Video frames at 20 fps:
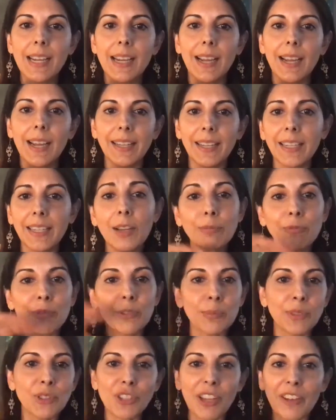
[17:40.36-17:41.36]
and I come
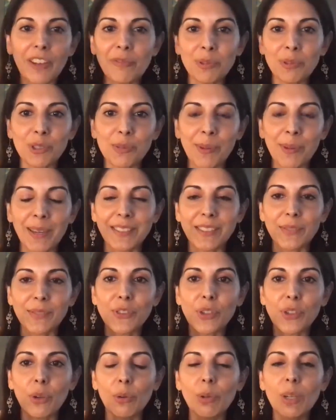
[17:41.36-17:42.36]
from a chef perspective,
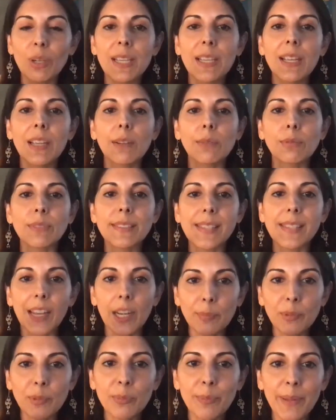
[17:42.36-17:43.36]
so set
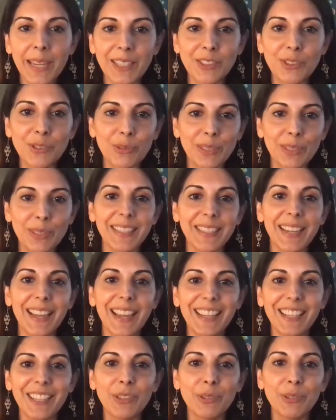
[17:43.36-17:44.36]
up your pantry
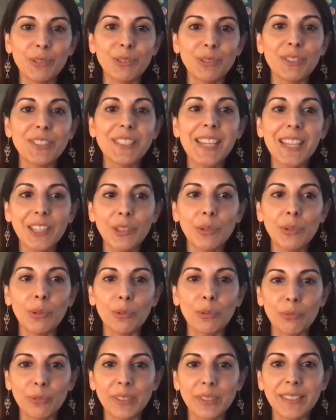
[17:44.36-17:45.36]
and it'll take you a
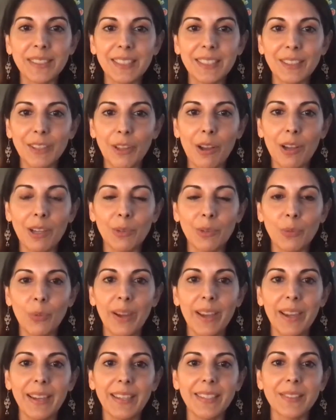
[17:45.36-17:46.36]
really long
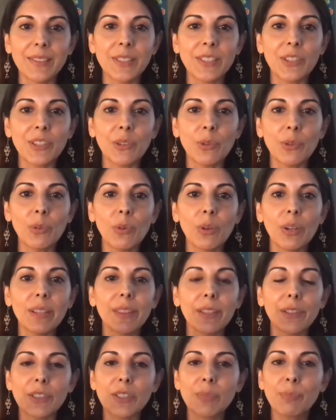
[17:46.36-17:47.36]
way. And so
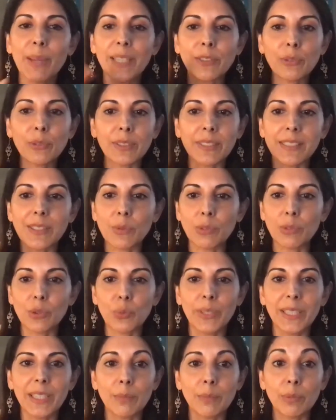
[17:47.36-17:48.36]
there's pantry list, which
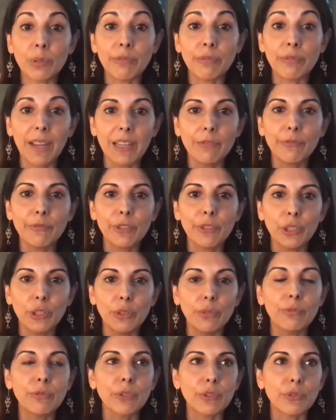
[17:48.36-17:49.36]
we can provide for
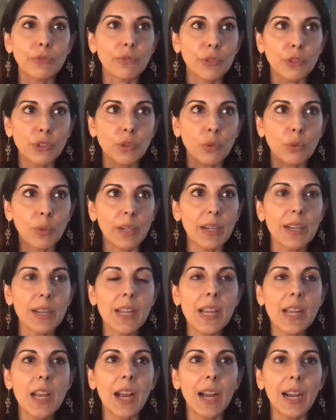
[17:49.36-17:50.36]
you for sure.
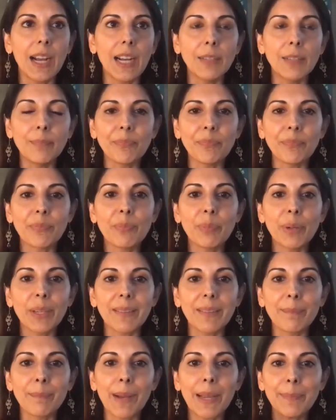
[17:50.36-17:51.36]

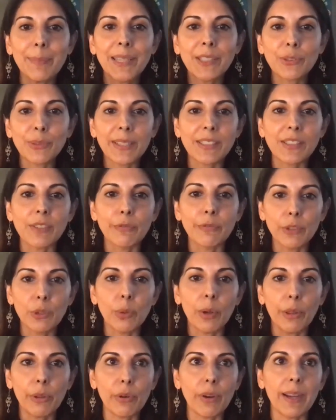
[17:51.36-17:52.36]
But my pantry has a few
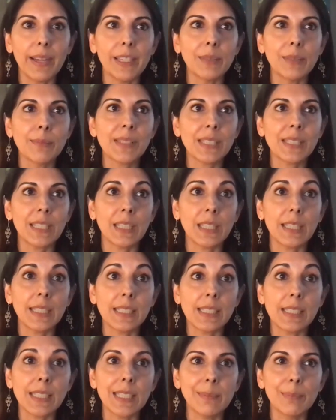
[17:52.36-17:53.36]
other items that I like
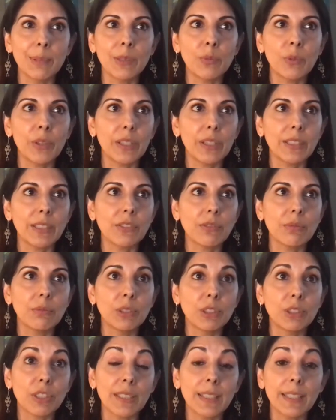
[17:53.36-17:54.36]
to keep in with,
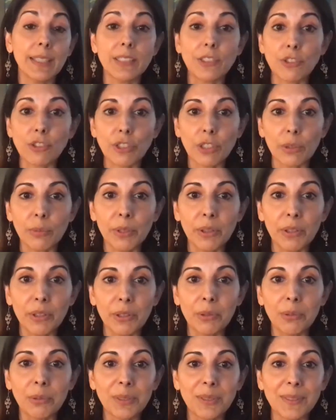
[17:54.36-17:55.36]
which I'd like to share with
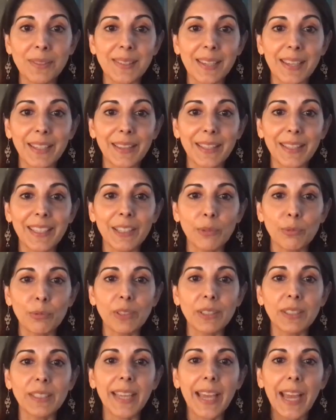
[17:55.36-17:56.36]
you, because I think it
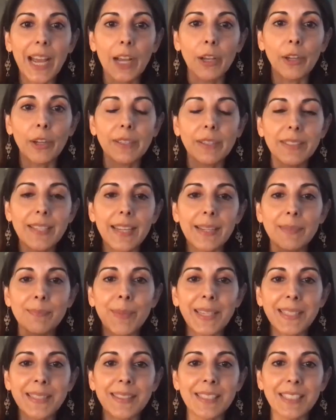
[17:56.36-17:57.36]
really
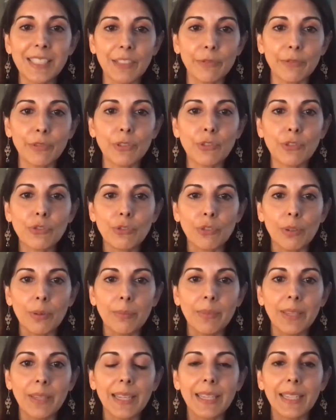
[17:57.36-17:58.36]
makes the difference
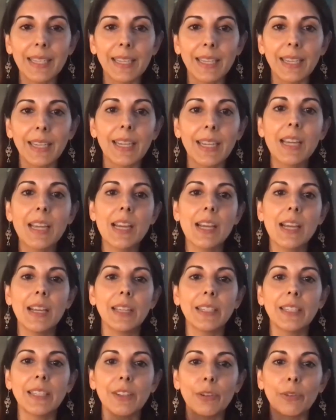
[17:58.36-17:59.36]
from eating
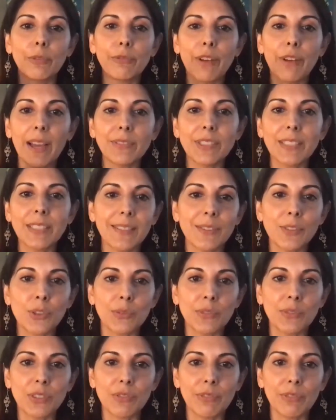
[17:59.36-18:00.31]
5 to 10 servings of